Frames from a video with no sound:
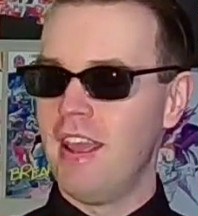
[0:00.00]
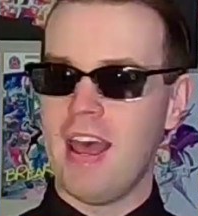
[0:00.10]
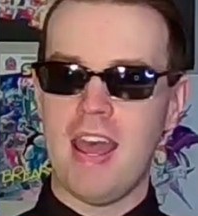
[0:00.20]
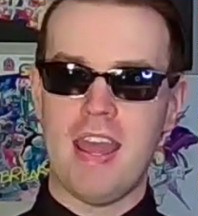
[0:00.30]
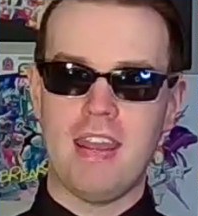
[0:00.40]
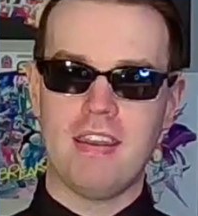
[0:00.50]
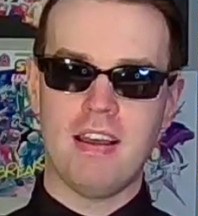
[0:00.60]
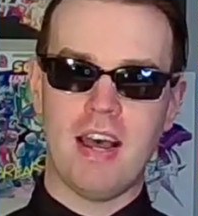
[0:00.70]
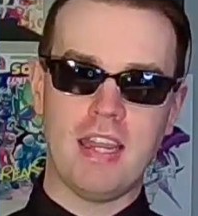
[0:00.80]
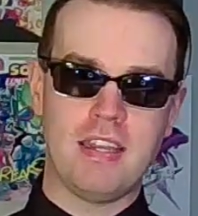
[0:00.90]
And
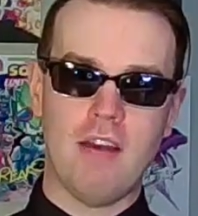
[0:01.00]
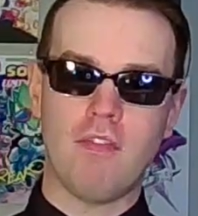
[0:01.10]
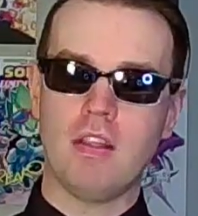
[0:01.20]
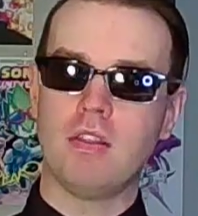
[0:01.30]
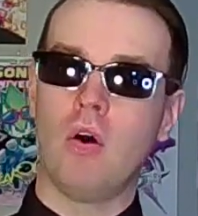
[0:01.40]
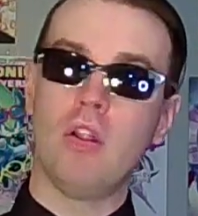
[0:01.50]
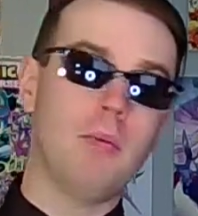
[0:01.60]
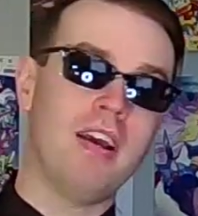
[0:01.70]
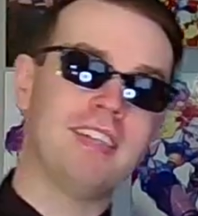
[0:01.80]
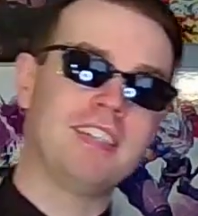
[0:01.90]
I definitely, the only
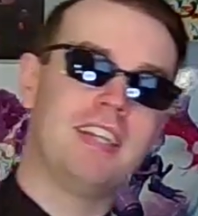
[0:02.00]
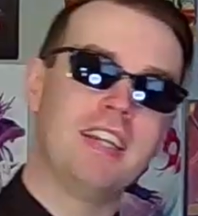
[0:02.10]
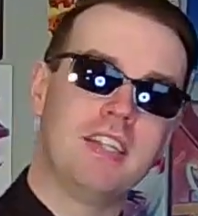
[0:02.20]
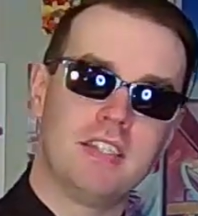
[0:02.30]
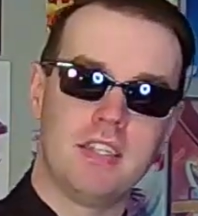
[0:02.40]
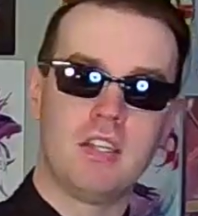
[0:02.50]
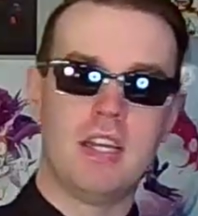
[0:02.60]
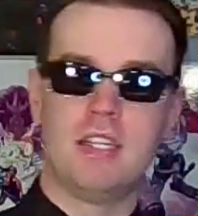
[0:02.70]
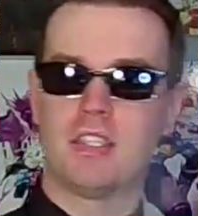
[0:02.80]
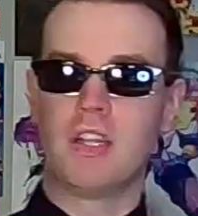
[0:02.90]
way I see it is
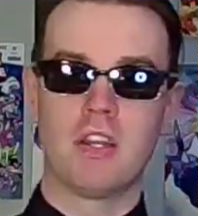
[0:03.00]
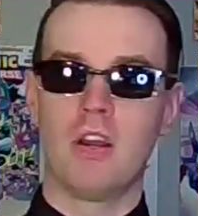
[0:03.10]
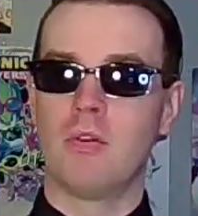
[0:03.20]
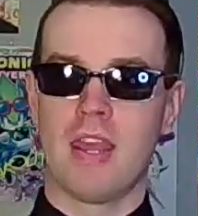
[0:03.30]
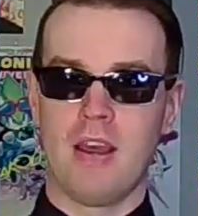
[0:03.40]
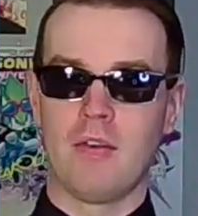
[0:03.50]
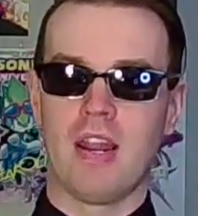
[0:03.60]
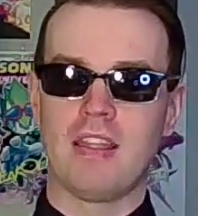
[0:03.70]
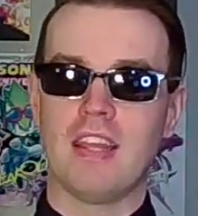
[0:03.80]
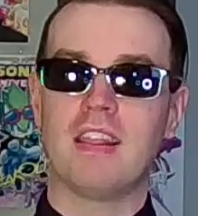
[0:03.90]
it's going to go down. And I
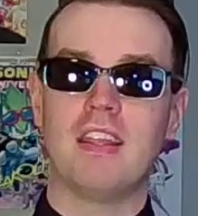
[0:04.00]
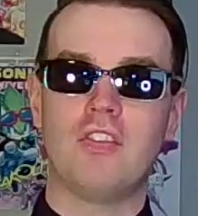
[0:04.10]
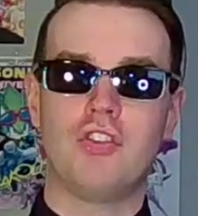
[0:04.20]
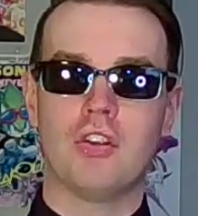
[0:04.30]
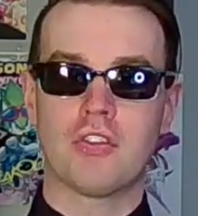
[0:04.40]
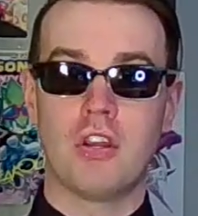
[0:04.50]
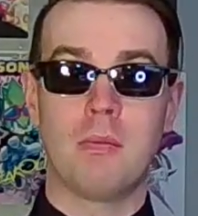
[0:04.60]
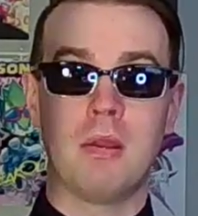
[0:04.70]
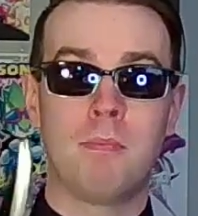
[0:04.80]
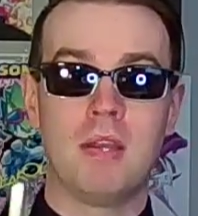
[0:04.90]
think this year is going to
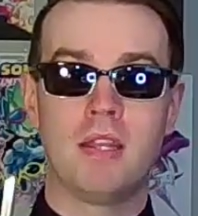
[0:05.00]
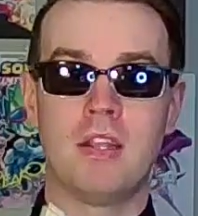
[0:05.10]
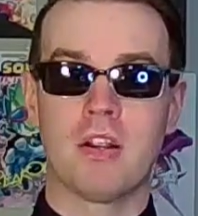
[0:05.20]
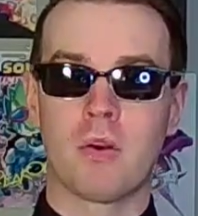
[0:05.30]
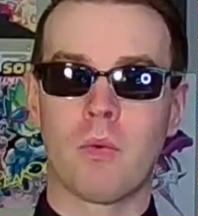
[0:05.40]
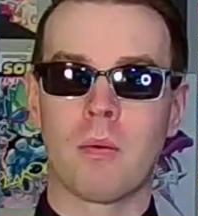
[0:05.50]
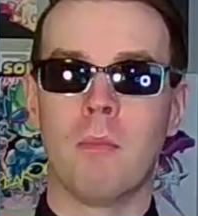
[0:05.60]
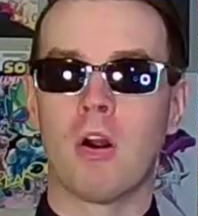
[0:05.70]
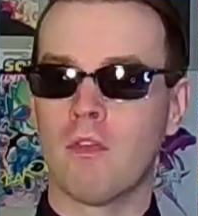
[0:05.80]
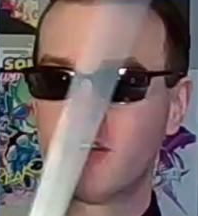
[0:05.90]
be a big year where
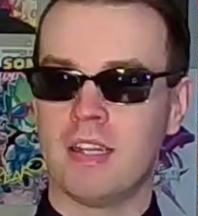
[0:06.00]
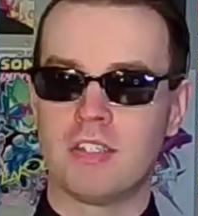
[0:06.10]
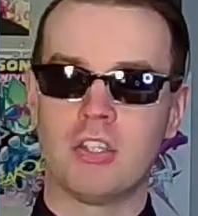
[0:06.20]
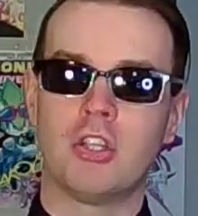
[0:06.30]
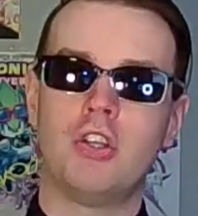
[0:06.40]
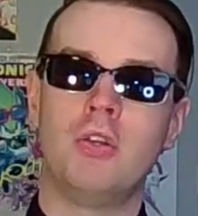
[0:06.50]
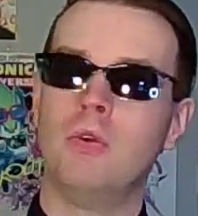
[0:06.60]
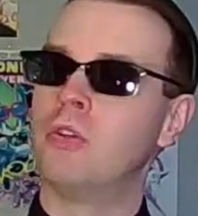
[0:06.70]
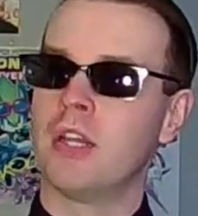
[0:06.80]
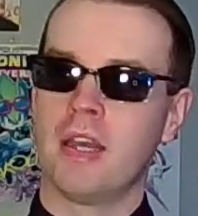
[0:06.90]
Marvel takes a
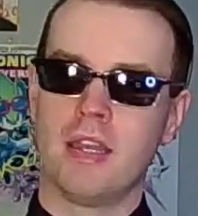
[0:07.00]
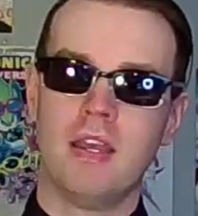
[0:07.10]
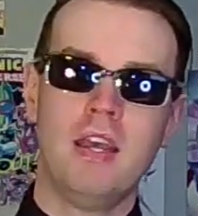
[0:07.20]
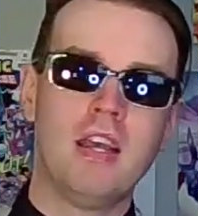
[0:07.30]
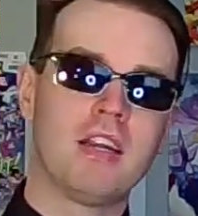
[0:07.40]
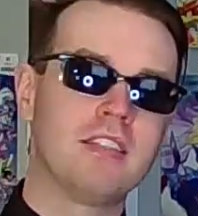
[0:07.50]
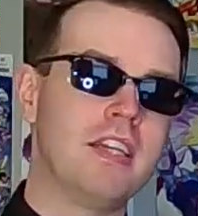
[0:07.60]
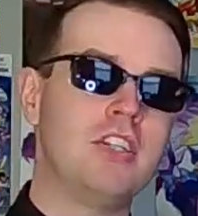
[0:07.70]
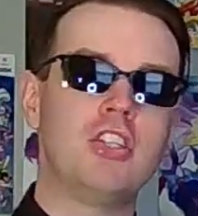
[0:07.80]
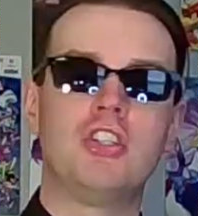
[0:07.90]
huge hit. Because
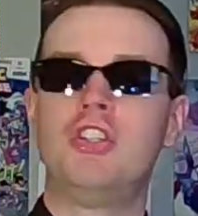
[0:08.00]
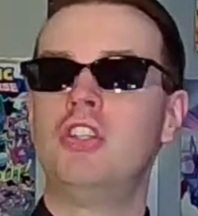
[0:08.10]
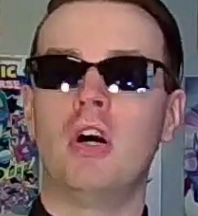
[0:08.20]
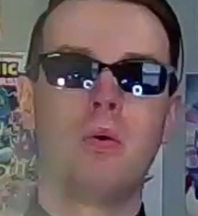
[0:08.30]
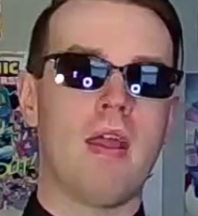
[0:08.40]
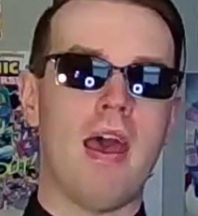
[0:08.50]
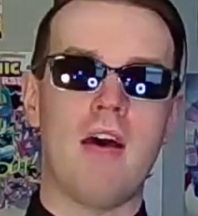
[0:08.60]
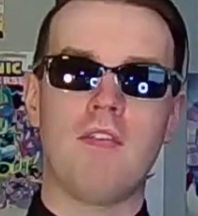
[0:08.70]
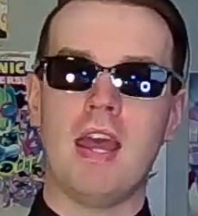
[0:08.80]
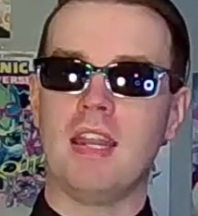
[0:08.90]
they just don't
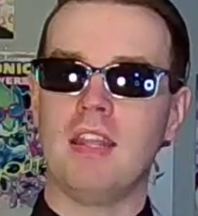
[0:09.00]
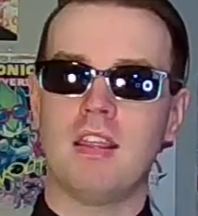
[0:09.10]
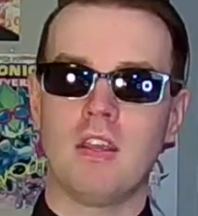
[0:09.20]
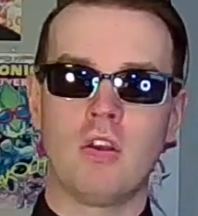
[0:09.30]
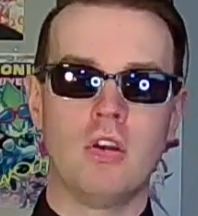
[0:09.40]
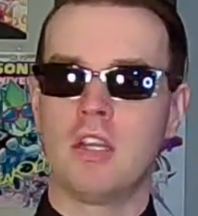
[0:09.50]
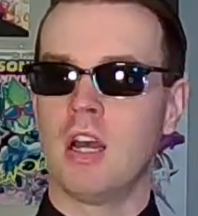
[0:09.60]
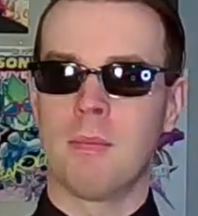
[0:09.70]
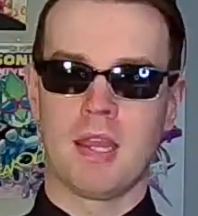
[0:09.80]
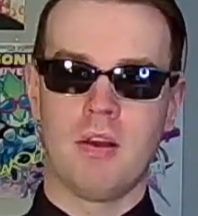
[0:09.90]
have anything good
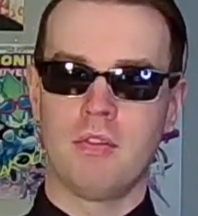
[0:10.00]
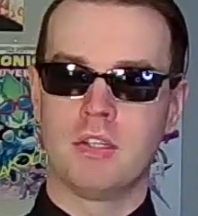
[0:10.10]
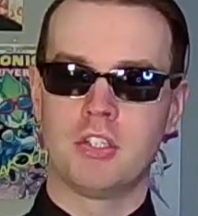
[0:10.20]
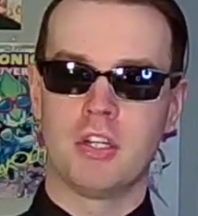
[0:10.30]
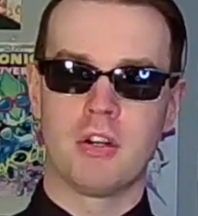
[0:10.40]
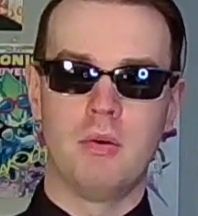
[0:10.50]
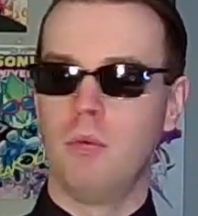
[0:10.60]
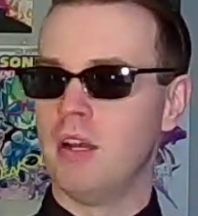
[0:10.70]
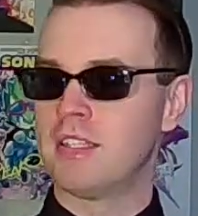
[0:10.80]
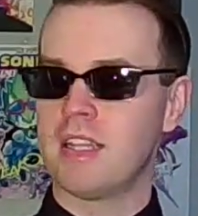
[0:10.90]
coming out this year,
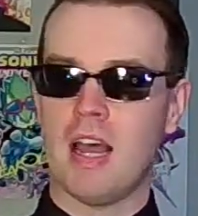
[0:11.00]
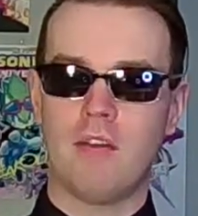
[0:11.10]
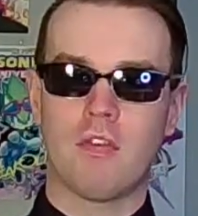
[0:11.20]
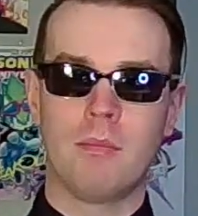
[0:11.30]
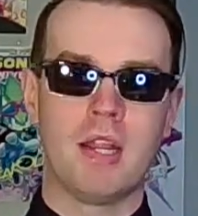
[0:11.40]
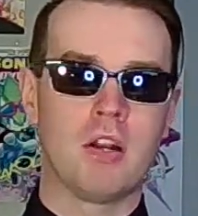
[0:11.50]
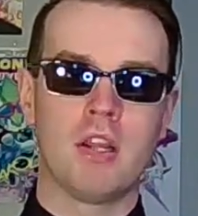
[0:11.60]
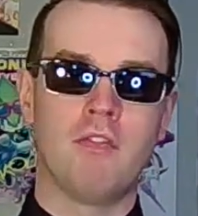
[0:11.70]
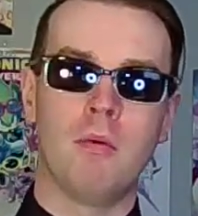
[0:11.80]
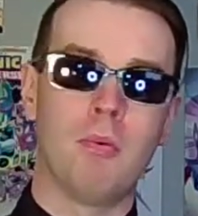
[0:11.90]
aside from
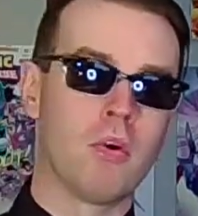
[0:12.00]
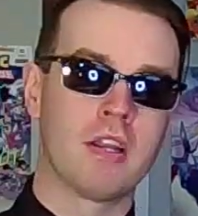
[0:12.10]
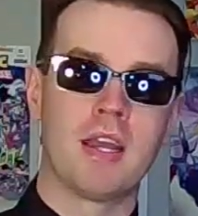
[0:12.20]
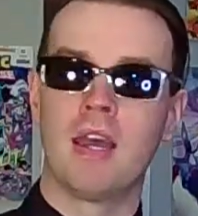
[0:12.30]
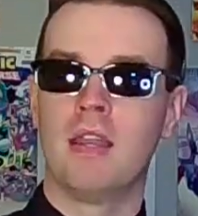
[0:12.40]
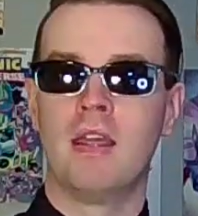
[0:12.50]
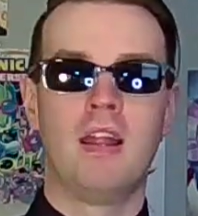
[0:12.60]
Daredevil Born Again.